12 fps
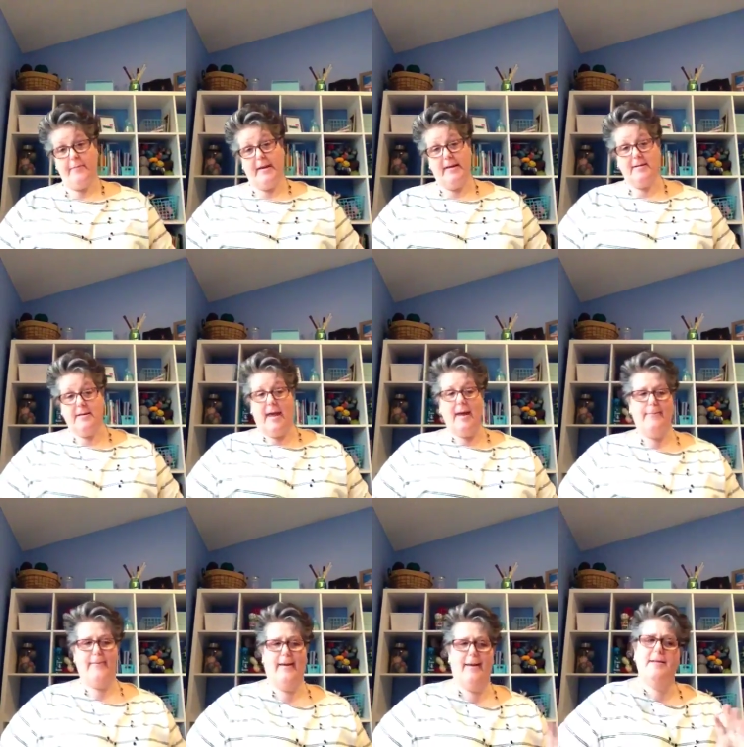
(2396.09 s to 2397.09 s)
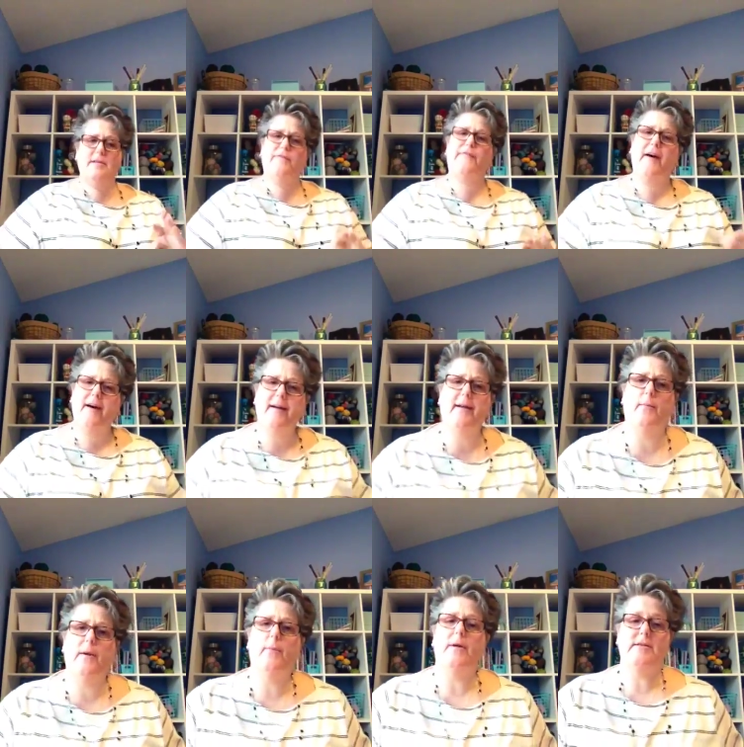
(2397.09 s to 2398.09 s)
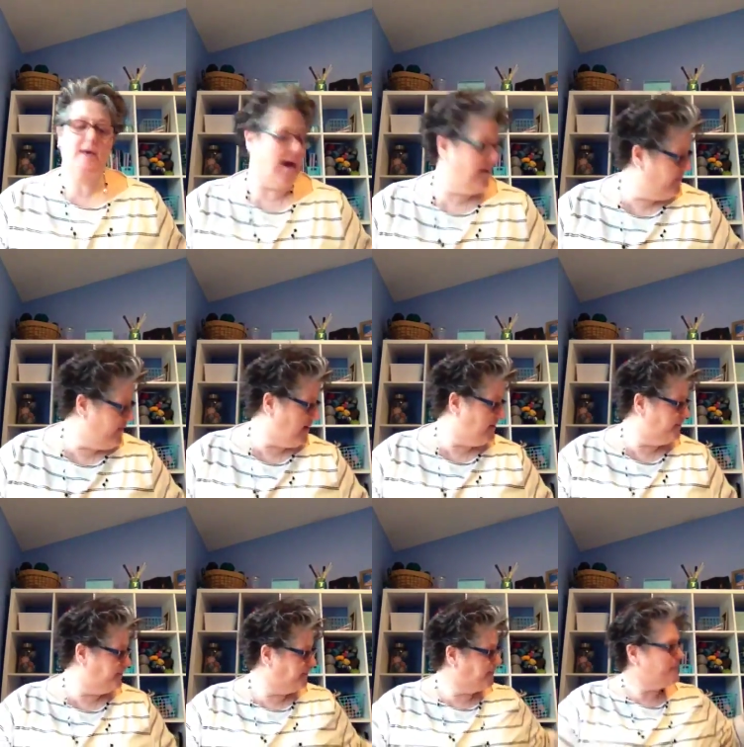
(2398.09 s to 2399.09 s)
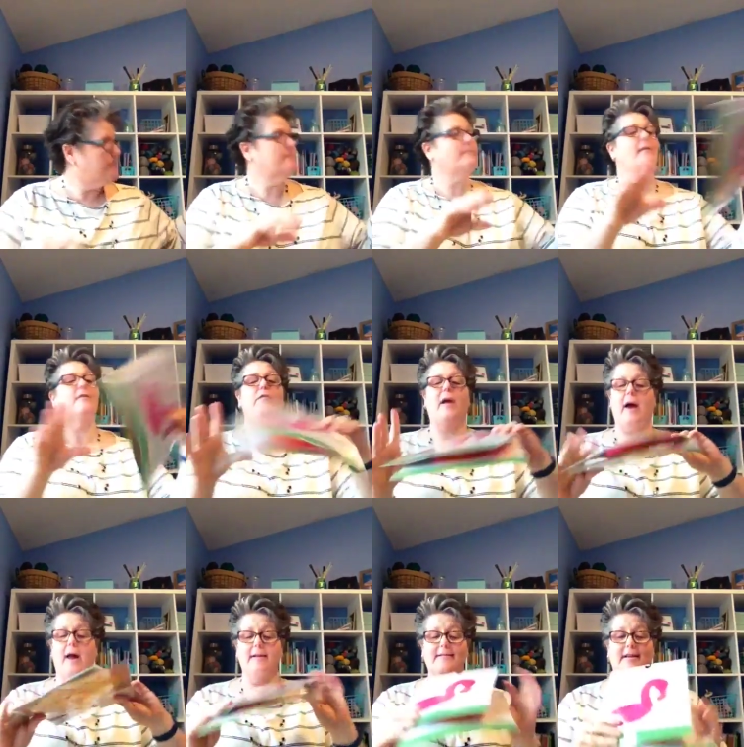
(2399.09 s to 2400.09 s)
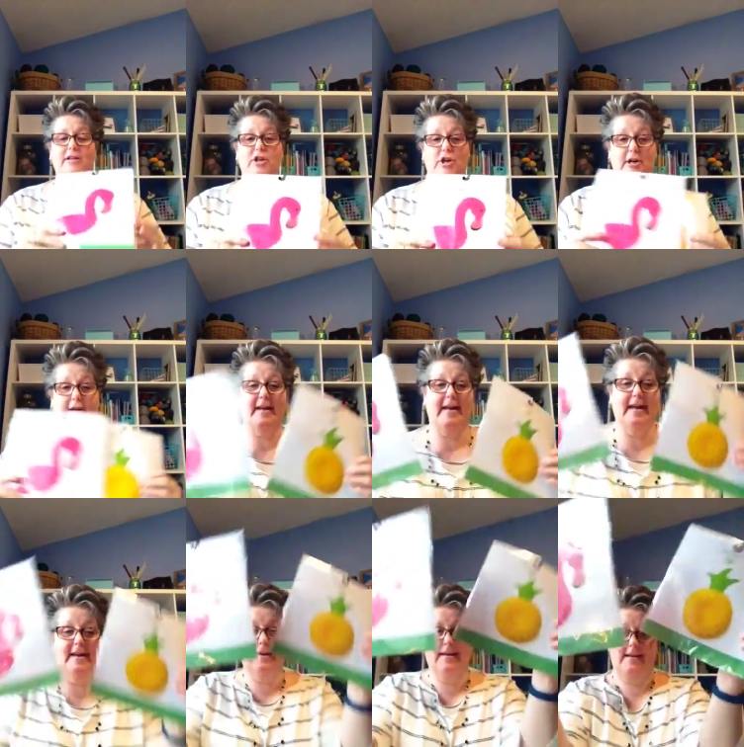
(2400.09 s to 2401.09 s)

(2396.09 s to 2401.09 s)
because camping is fun, and we want to have fun. So I got us at Target.